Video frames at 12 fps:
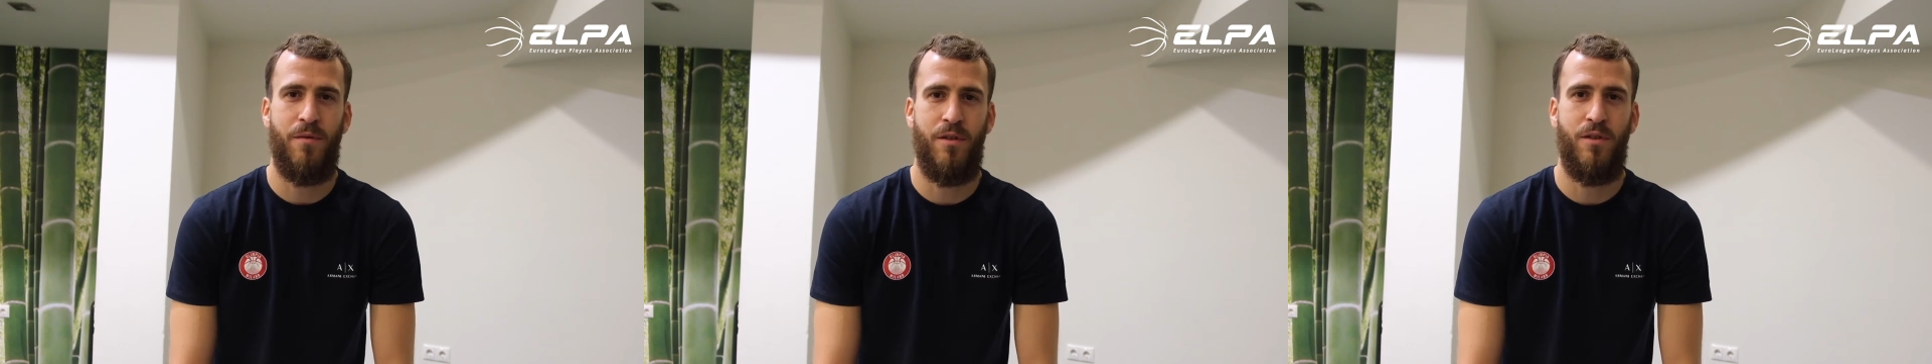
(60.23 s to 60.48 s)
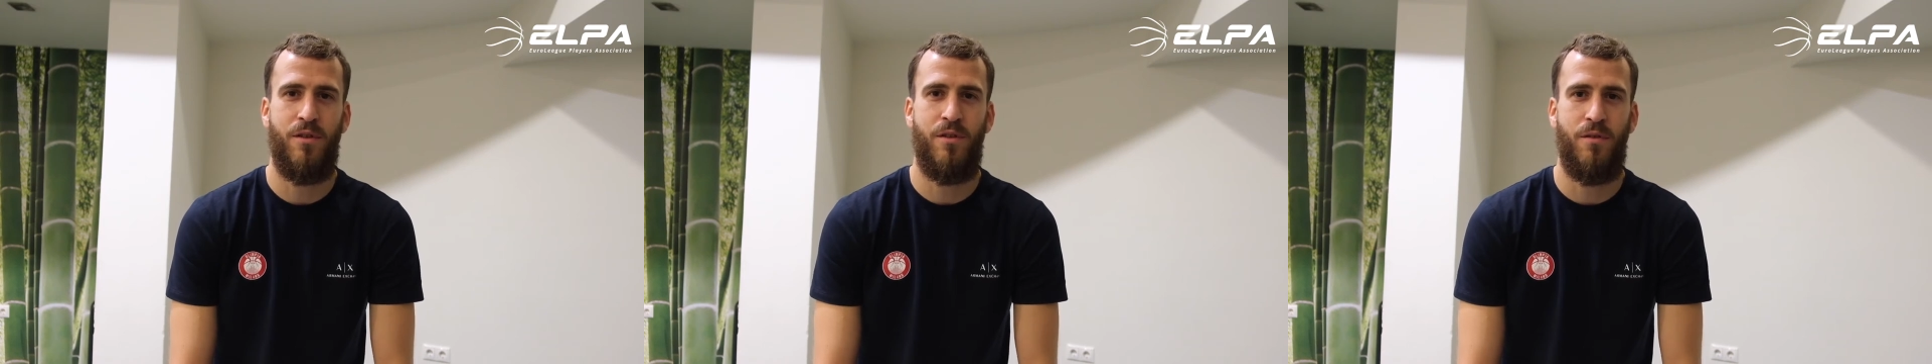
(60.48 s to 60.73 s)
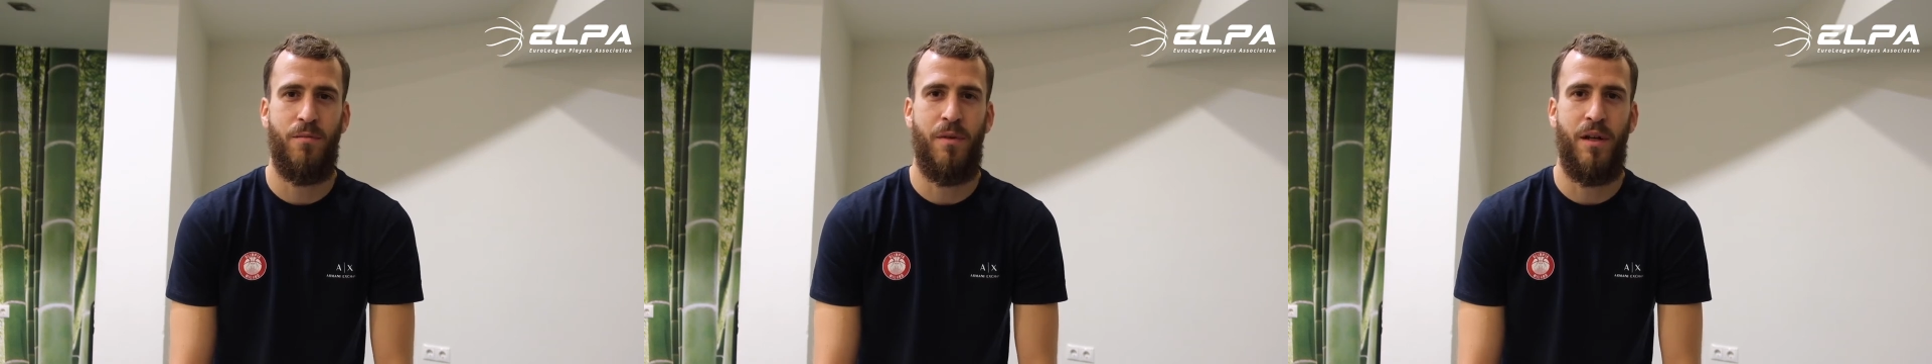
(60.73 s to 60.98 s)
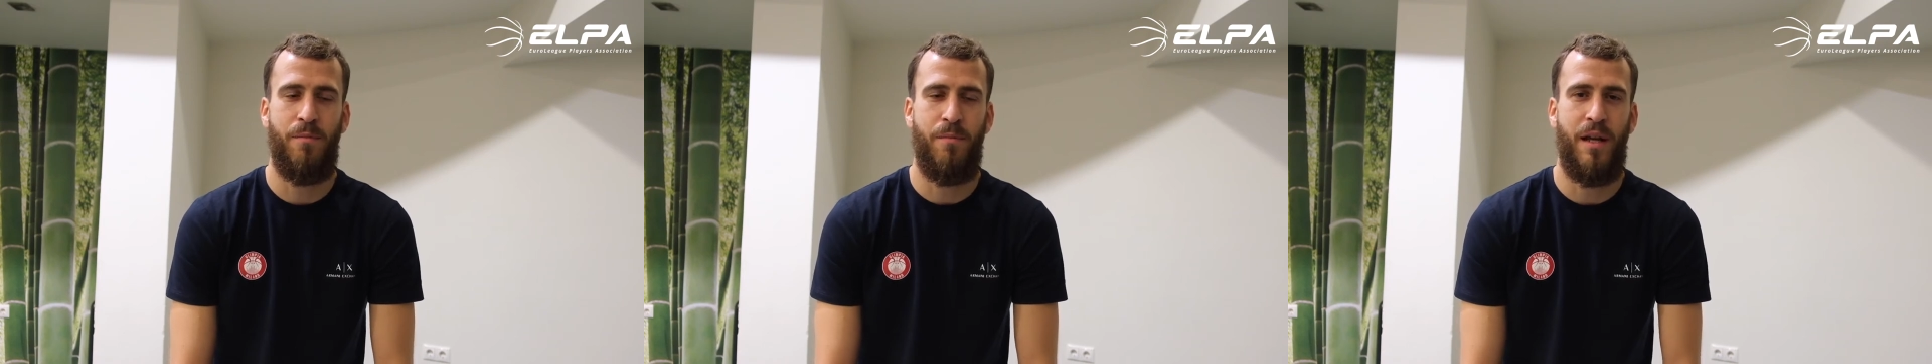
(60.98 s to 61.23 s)
You know,
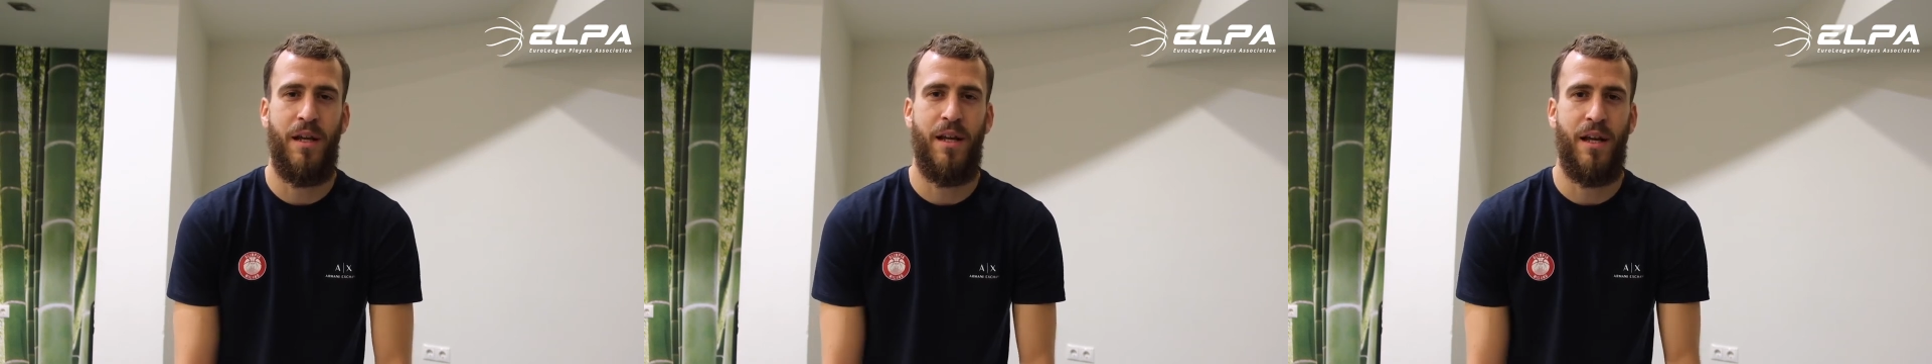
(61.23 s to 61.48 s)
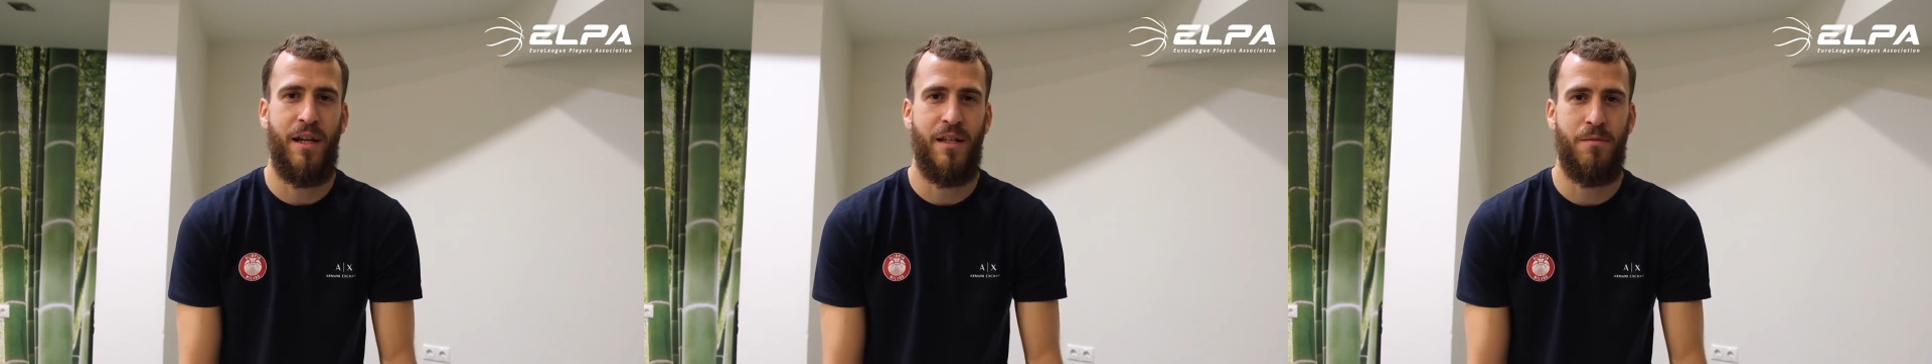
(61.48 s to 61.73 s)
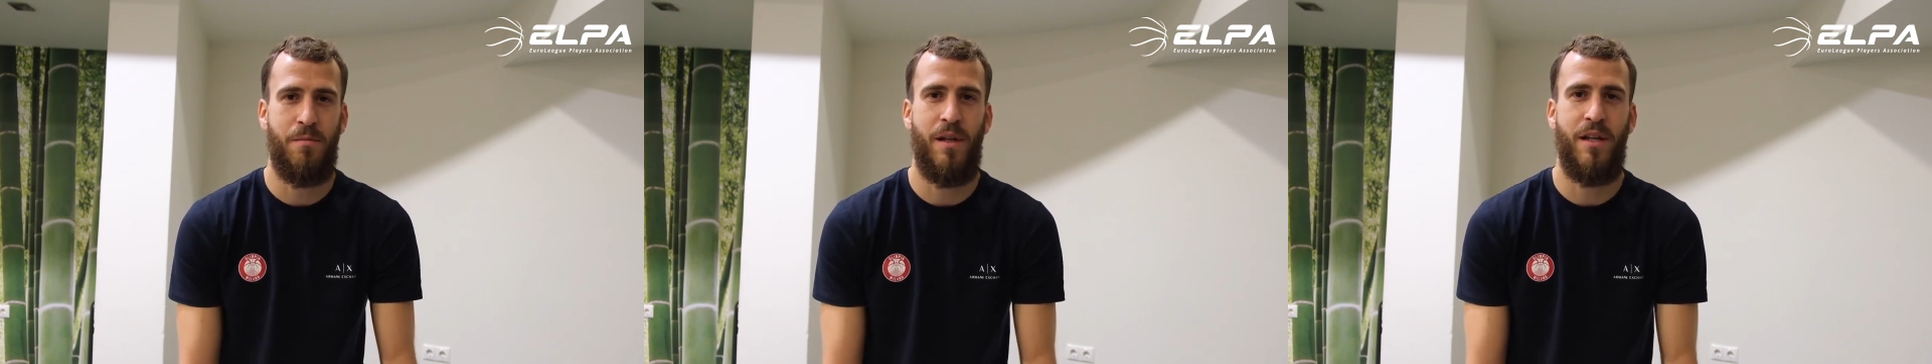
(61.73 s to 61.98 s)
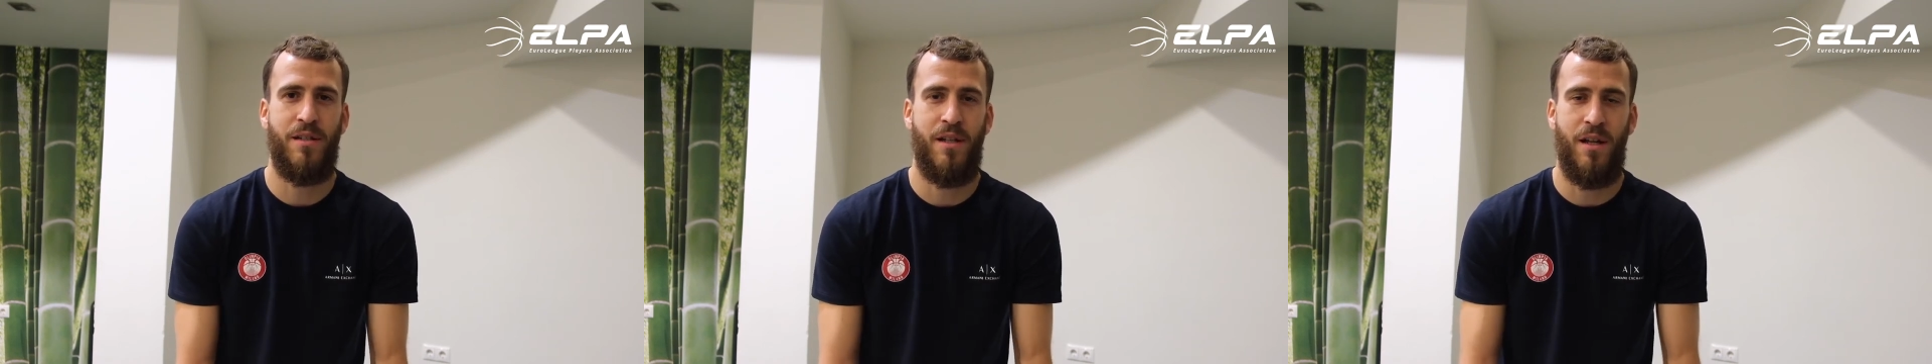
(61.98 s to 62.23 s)
playing against
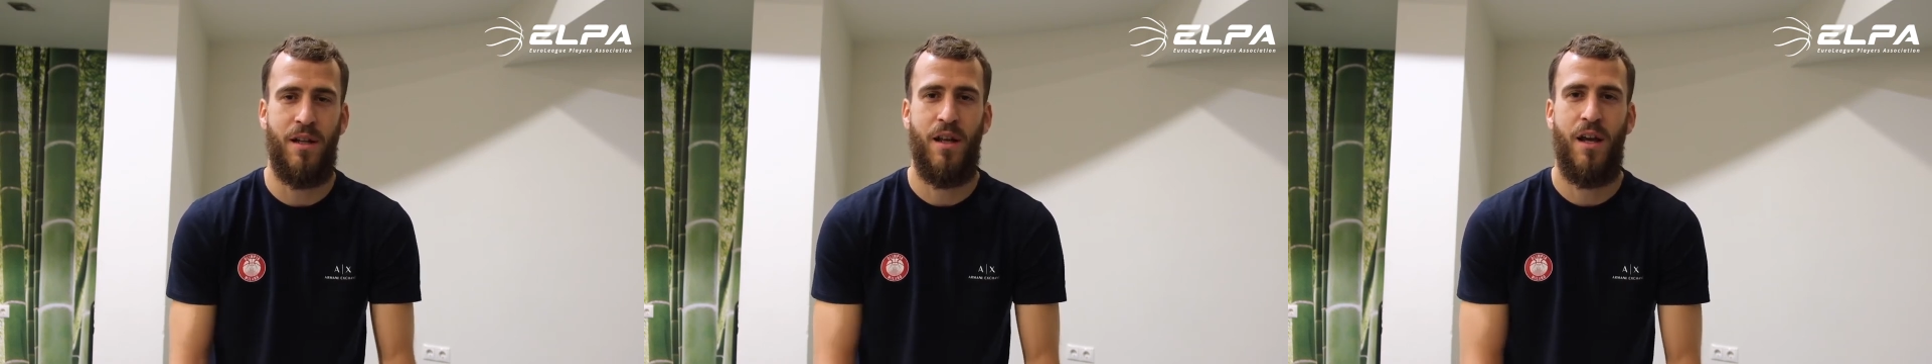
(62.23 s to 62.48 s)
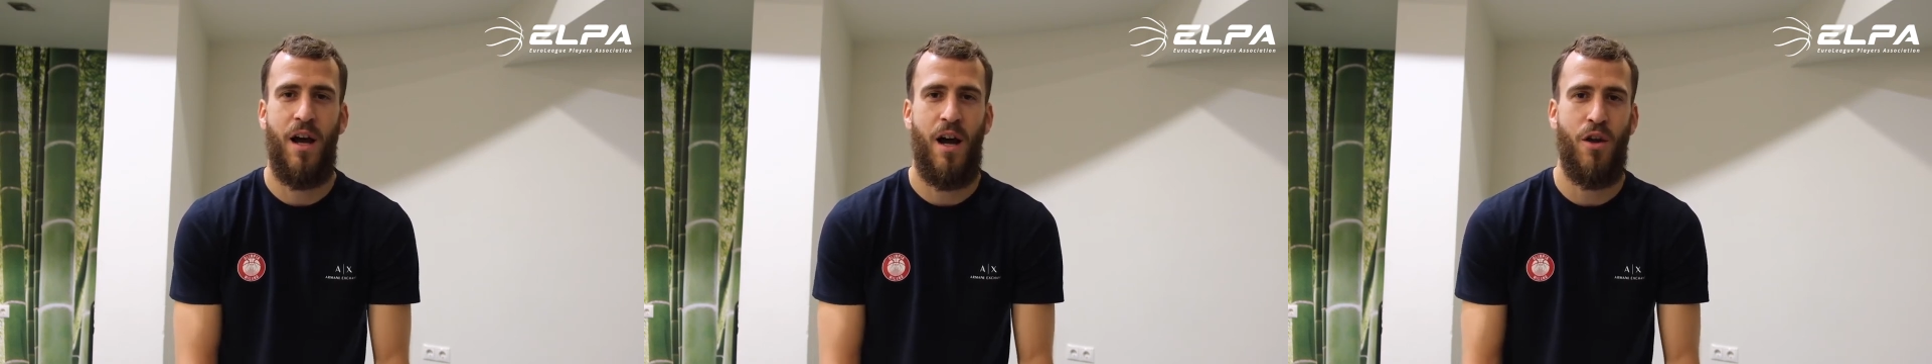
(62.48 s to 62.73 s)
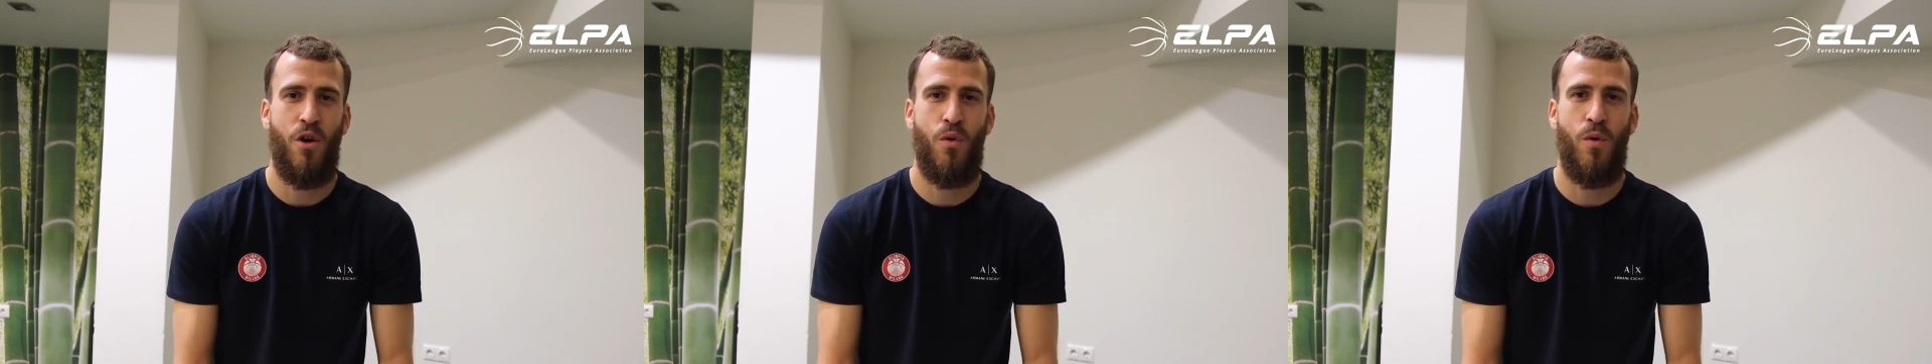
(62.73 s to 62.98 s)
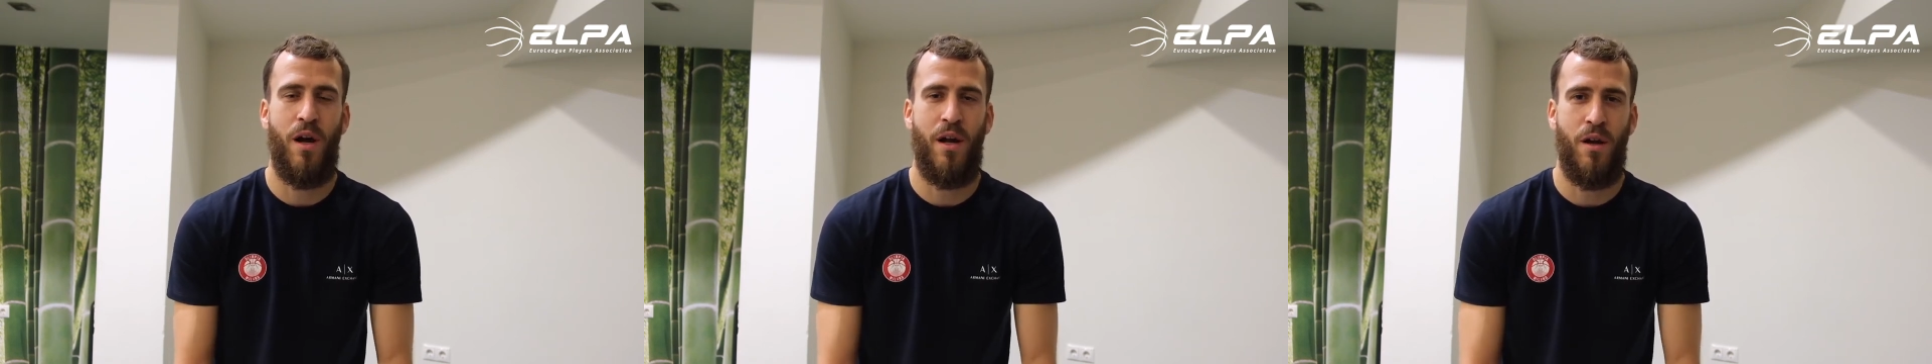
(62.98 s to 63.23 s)
players that I,
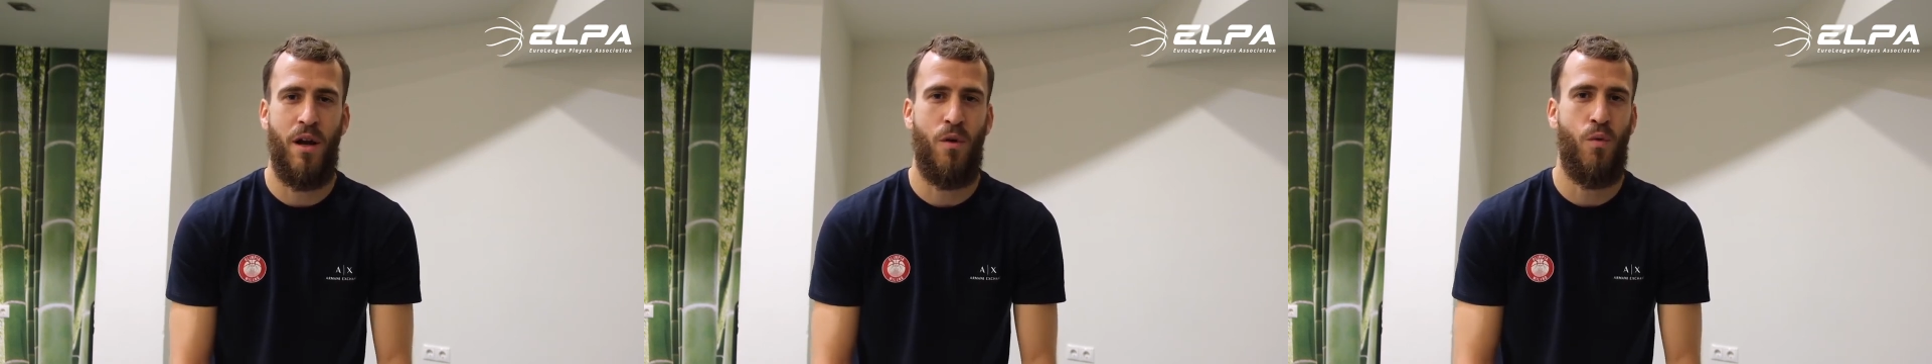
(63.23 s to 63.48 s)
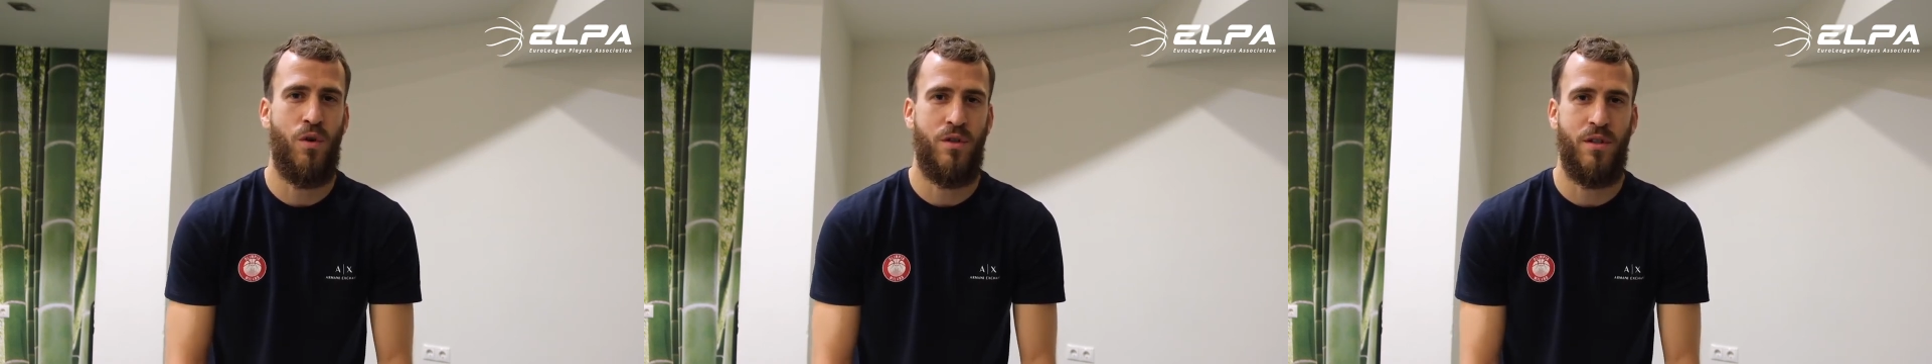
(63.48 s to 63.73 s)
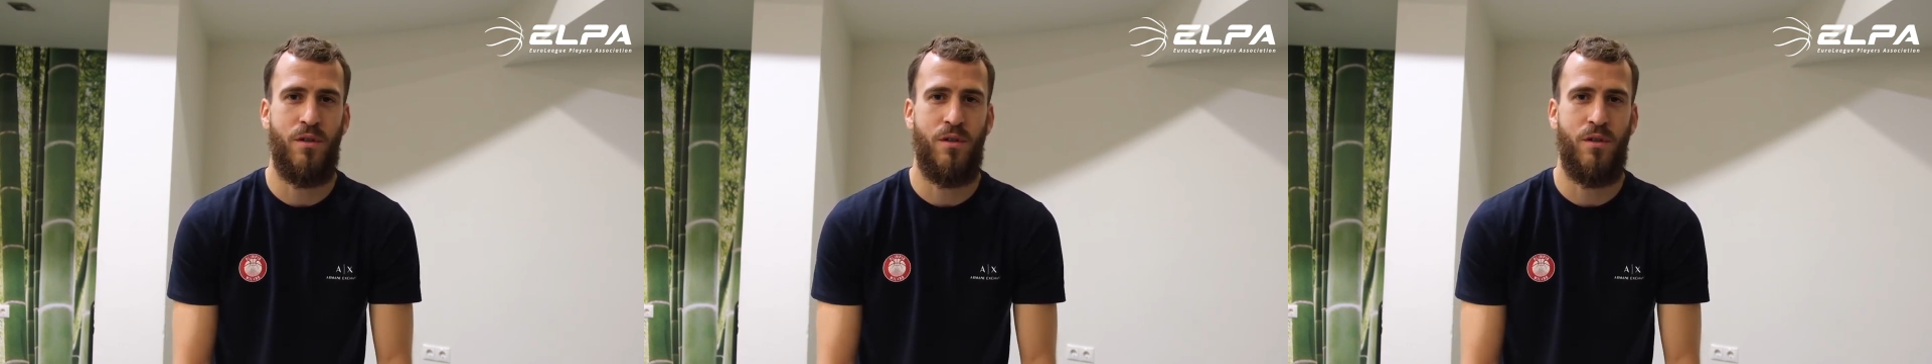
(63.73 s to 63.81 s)
I, I watched